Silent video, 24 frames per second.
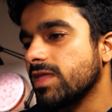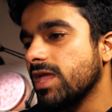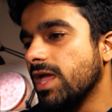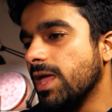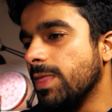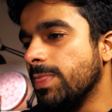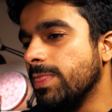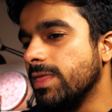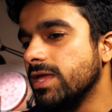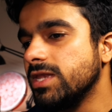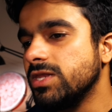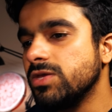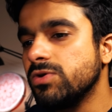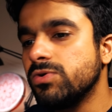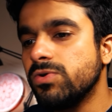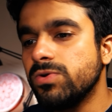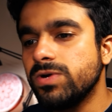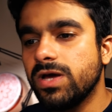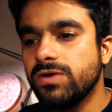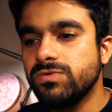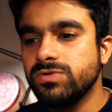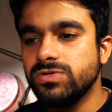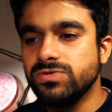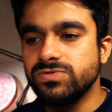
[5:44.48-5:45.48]
And then you go
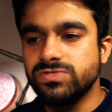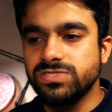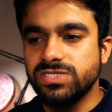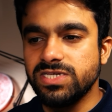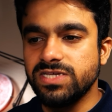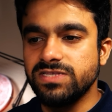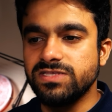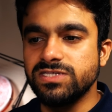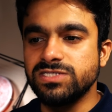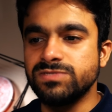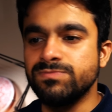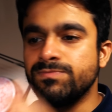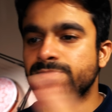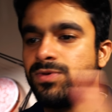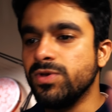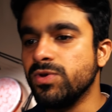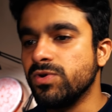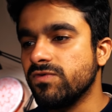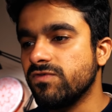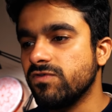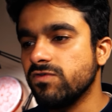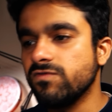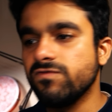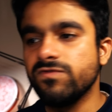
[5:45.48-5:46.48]
down, you see this
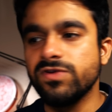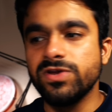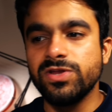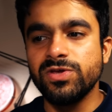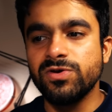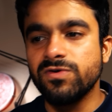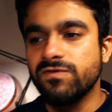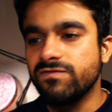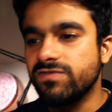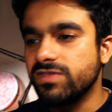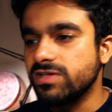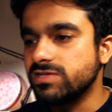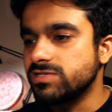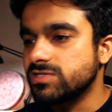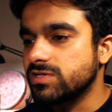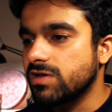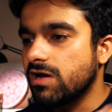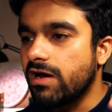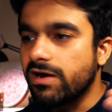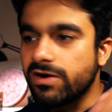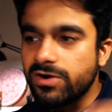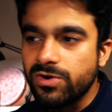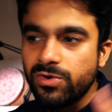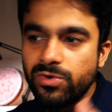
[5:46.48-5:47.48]
beautiful video of this
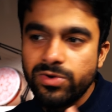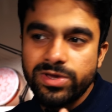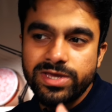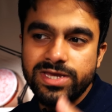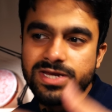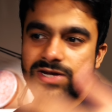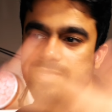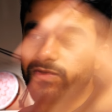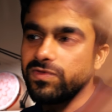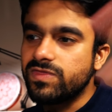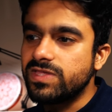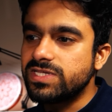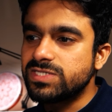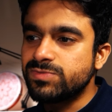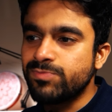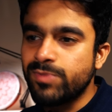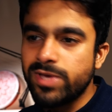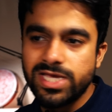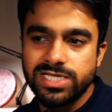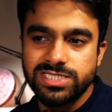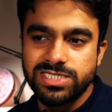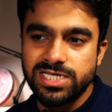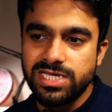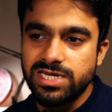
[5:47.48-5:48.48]
car going into the
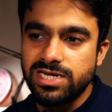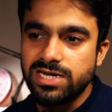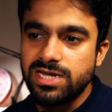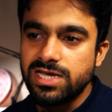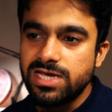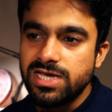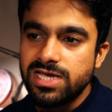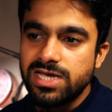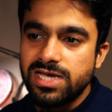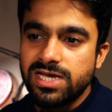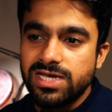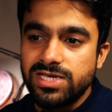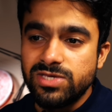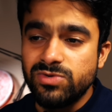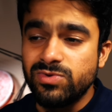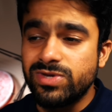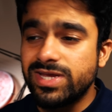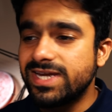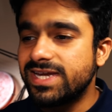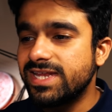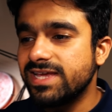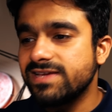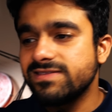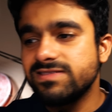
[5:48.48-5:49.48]
space, and you
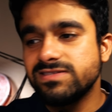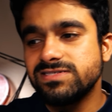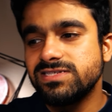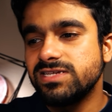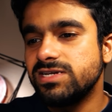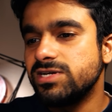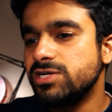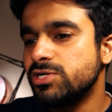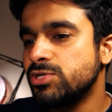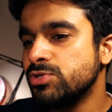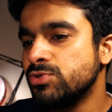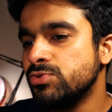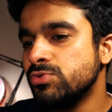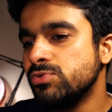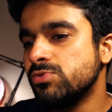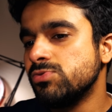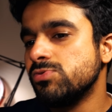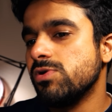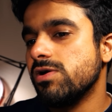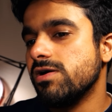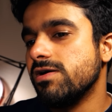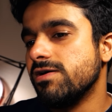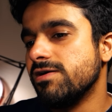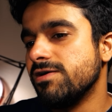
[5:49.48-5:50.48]
can take this
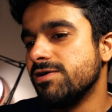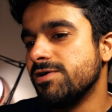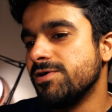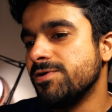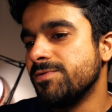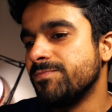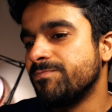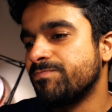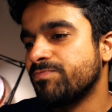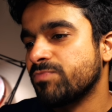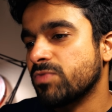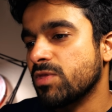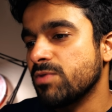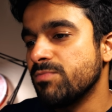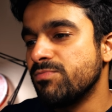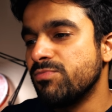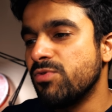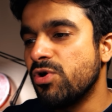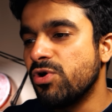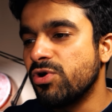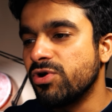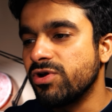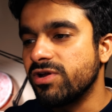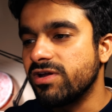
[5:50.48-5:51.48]
into
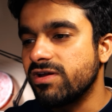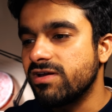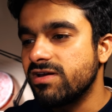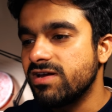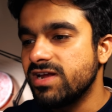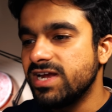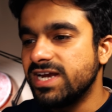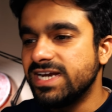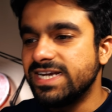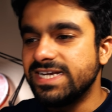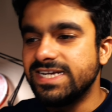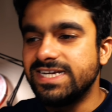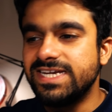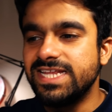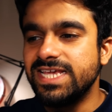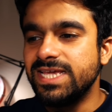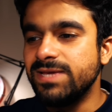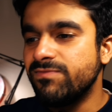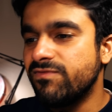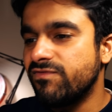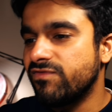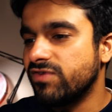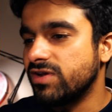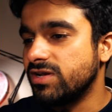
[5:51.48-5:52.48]
more
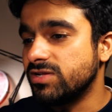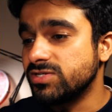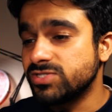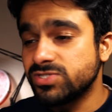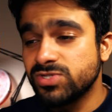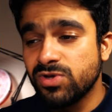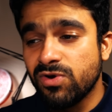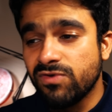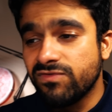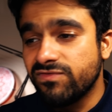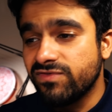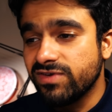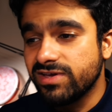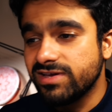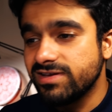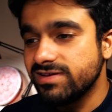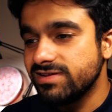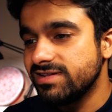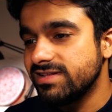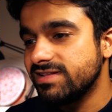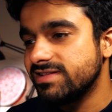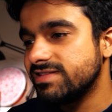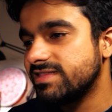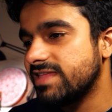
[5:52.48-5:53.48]
deep
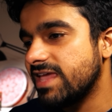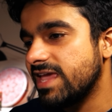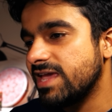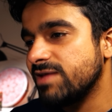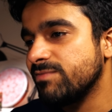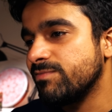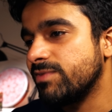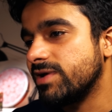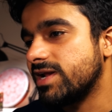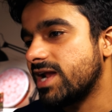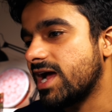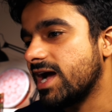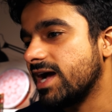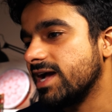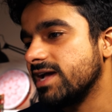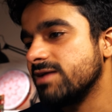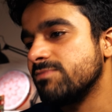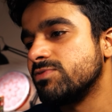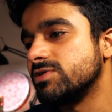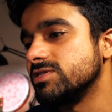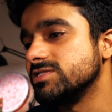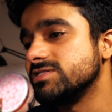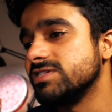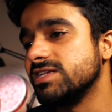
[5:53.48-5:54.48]
philosophical thing, but I
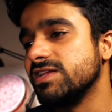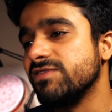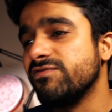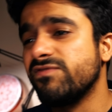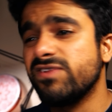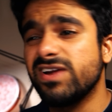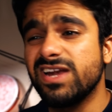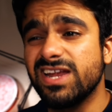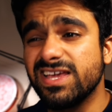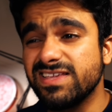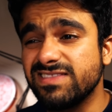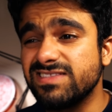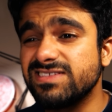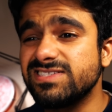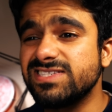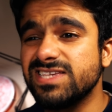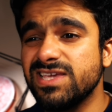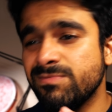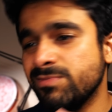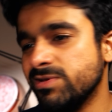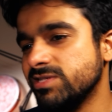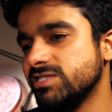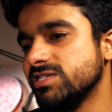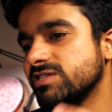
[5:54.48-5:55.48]
personally felt like this
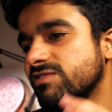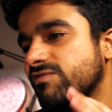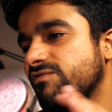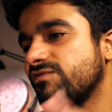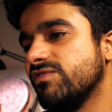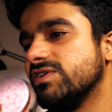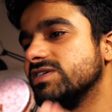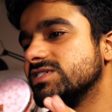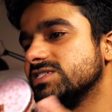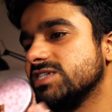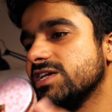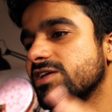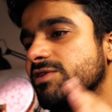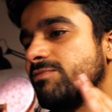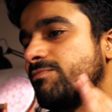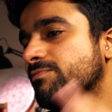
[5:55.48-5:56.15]
image just fits here